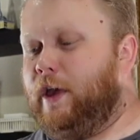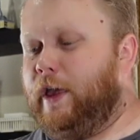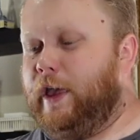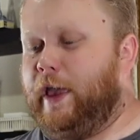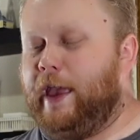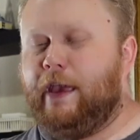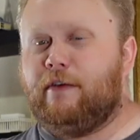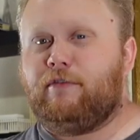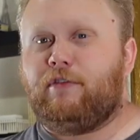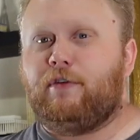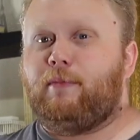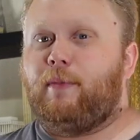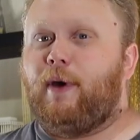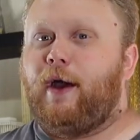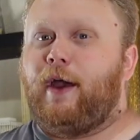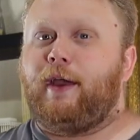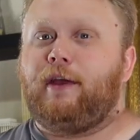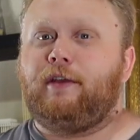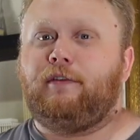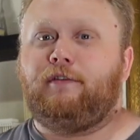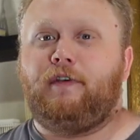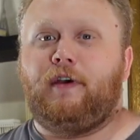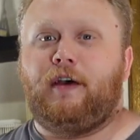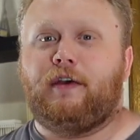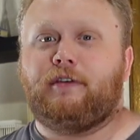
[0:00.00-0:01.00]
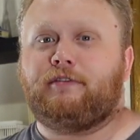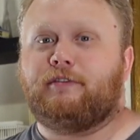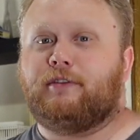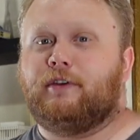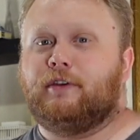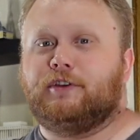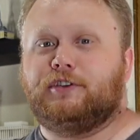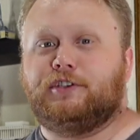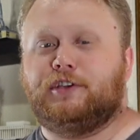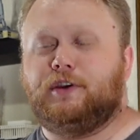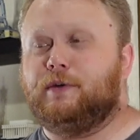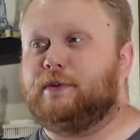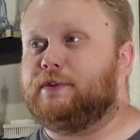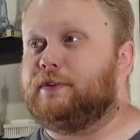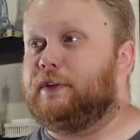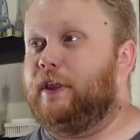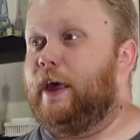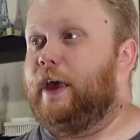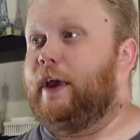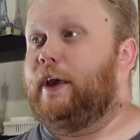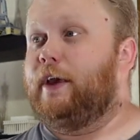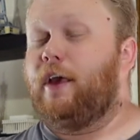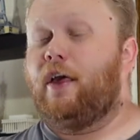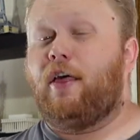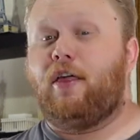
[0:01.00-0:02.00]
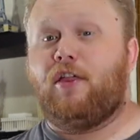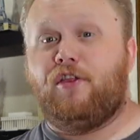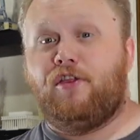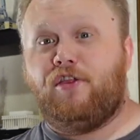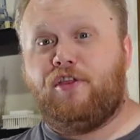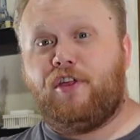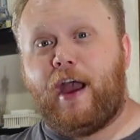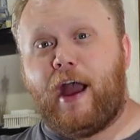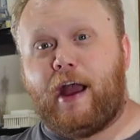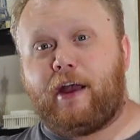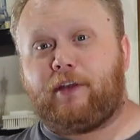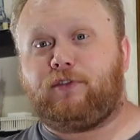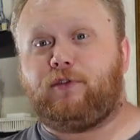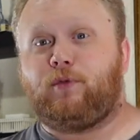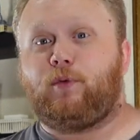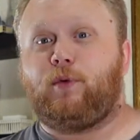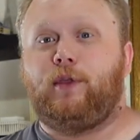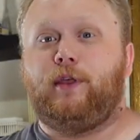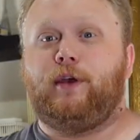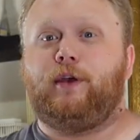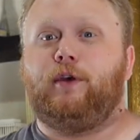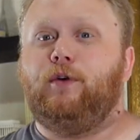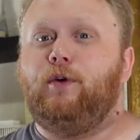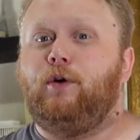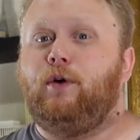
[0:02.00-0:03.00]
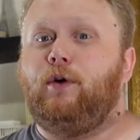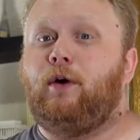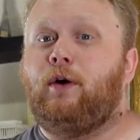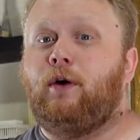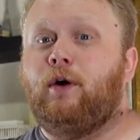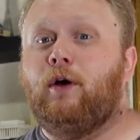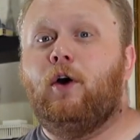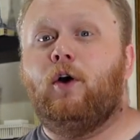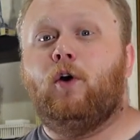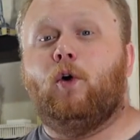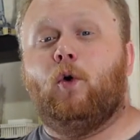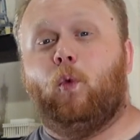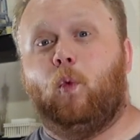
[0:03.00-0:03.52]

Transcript: Even my investor, she was like, that's really cool.